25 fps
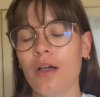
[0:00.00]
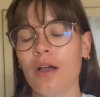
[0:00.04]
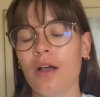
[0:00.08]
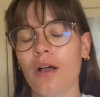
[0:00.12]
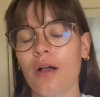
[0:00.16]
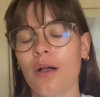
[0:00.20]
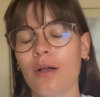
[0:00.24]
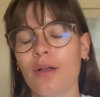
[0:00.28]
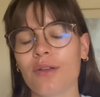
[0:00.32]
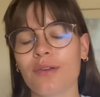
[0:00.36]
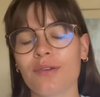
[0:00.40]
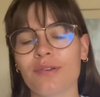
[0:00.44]

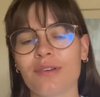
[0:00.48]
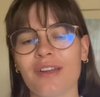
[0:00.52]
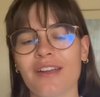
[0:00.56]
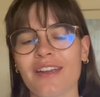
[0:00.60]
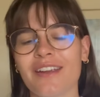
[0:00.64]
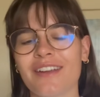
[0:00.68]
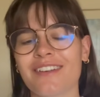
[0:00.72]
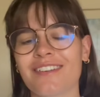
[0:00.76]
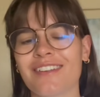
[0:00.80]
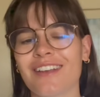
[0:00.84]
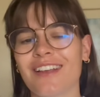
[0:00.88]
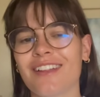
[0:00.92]
All
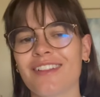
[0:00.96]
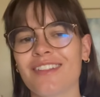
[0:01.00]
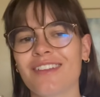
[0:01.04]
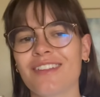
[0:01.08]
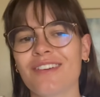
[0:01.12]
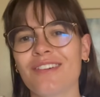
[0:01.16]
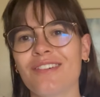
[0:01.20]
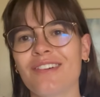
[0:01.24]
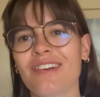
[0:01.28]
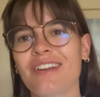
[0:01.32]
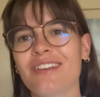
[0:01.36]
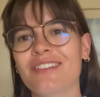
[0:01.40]
right,
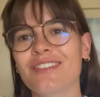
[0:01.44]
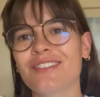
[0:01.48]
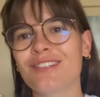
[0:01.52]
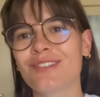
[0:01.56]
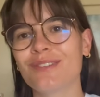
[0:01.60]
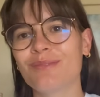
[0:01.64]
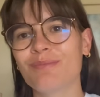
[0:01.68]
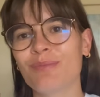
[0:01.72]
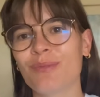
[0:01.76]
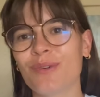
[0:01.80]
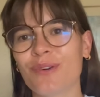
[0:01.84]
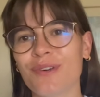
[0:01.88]
hello and
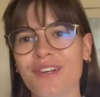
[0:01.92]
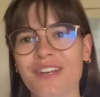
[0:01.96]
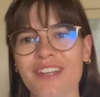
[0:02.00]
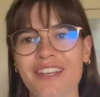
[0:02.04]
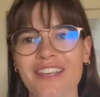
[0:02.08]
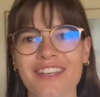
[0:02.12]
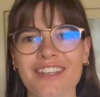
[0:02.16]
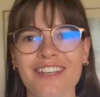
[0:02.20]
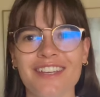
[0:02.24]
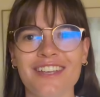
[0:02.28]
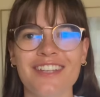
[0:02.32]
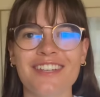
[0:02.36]
good
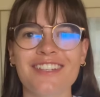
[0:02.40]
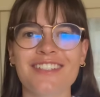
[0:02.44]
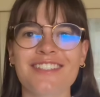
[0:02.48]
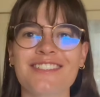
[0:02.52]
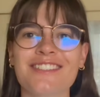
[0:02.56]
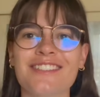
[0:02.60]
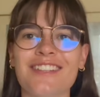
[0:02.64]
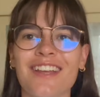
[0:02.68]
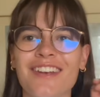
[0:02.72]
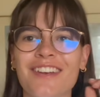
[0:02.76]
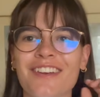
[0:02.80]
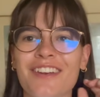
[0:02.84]
morning. It
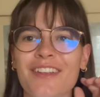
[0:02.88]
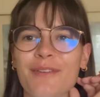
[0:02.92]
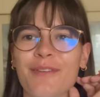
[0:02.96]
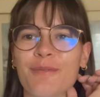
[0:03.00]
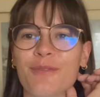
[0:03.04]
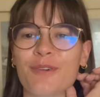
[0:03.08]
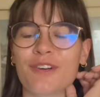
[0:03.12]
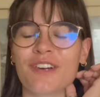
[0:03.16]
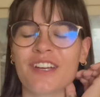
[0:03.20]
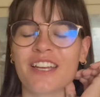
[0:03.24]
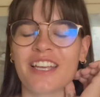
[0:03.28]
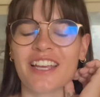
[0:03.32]
is Sunday
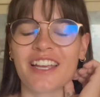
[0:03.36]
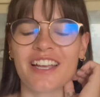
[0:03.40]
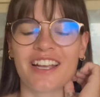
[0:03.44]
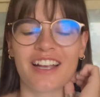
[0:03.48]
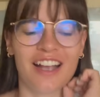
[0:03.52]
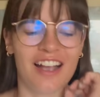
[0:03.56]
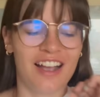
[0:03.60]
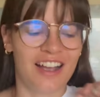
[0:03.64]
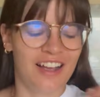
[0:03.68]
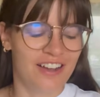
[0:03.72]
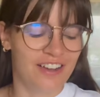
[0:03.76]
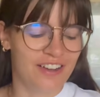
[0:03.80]

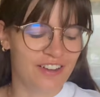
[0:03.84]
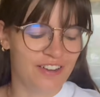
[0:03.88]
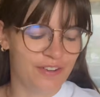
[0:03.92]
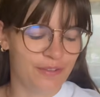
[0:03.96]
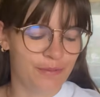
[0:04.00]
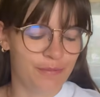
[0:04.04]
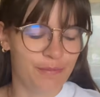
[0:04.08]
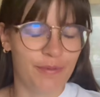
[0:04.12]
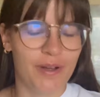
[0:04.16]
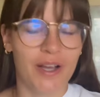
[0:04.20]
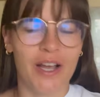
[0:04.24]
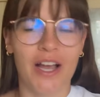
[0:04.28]
morning.
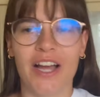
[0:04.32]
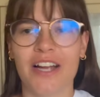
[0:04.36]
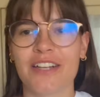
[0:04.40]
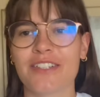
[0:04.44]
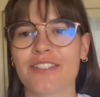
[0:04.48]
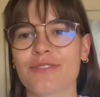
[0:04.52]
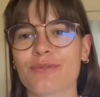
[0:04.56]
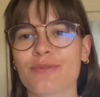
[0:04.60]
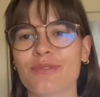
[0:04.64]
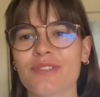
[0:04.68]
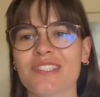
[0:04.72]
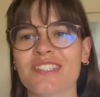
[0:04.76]
I
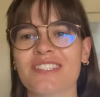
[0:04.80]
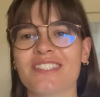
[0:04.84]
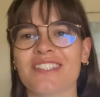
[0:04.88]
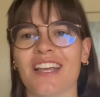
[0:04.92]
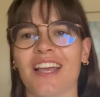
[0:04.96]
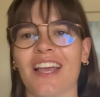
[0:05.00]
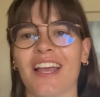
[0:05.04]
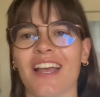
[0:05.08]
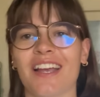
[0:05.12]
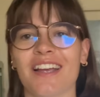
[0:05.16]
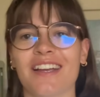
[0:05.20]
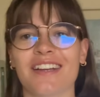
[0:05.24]
just want to
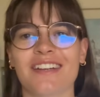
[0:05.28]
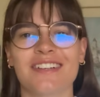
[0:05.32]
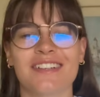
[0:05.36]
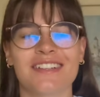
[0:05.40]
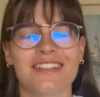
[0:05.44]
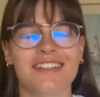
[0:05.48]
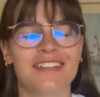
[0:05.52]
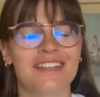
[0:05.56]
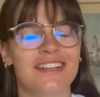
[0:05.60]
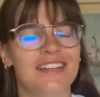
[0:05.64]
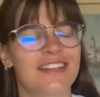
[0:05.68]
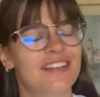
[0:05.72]
say,
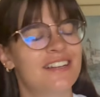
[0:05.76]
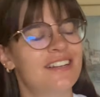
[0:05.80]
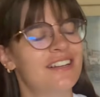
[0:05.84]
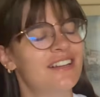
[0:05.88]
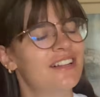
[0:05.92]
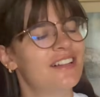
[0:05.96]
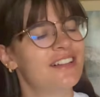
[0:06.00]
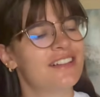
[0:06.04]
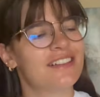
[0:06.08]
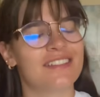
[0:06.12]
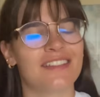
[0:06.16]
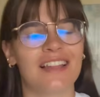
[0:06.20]

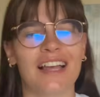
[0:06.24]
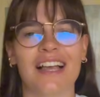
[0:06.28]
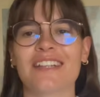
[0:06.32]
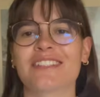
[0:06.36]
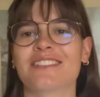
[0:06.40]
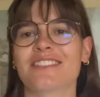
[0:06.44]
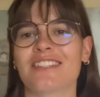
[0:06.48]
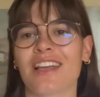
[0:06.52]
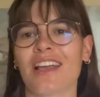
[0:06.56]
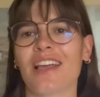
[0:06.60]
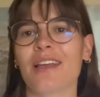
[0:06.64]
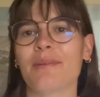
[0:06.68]

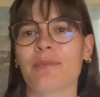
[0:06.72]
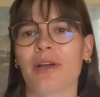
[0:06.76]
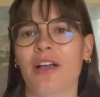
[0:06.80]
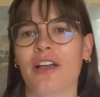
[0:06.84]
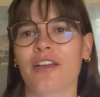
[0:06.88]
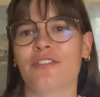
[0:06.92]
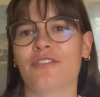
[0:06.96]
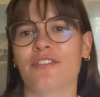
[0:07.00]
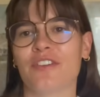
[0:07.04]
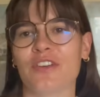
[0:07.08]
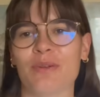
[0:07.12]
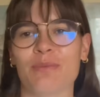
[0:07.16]
last time
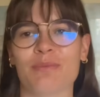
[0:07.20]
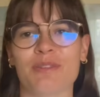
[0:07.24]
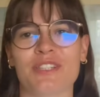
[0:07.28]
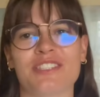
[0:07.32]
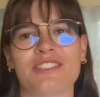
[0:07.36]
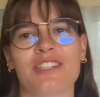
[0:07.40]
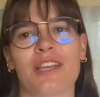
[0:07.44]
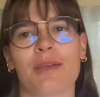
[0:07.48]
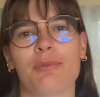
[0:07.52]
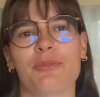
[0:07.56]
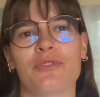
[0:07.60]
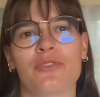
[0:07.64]
I filmed this
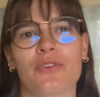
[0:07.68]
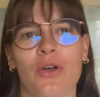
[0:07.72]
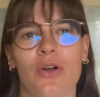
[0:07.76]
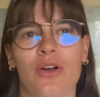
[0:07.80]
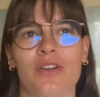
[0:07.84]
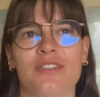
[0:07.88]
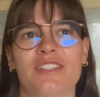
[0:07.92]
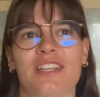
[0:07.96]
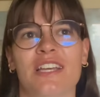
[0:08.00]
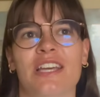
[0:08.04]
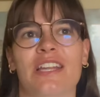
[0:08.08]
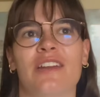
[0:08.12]
type of
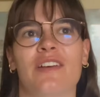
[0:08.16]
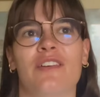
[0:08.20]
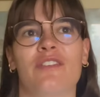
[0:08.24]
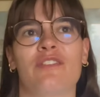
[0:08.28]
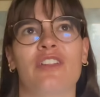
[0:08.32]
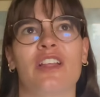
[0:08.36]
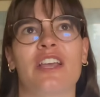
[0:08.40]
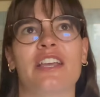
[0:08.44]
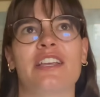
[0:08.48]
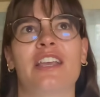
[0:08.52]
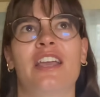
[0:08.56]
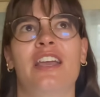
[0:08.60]
content of
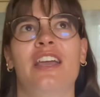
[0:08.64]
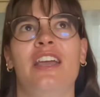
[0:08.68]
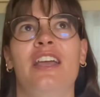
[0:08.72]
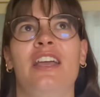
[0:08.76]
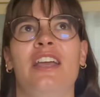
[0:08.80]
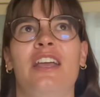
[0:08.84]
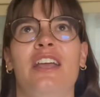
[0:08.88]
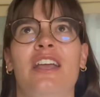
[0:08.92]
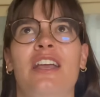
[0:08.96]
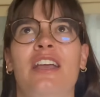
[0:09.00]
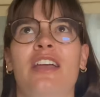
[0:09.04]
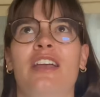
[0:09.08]
like
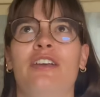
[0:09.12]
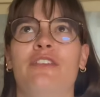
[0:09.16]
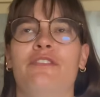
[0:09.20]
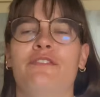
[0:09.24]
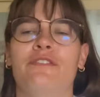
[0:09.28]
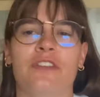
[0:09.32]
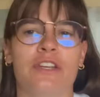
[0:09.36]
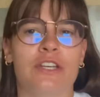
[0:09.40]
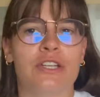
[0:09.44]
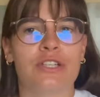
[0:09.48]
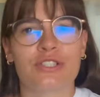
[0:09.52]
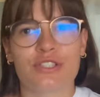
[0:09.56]

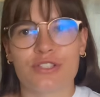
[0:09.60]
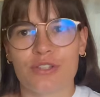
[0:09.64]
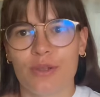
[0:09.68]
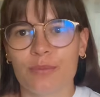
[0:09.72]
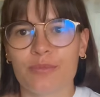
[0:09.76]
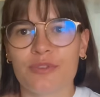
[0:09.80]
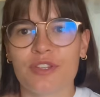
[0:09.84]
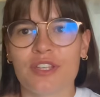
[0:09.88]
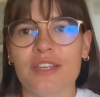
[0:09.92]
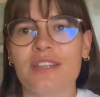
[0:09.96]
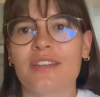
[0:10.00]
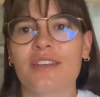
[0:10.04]
finish
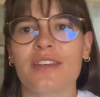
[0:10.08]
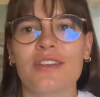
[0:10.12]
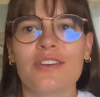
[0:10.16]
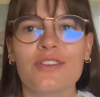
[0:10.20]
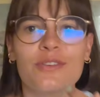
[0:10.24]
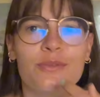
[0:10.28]
something in a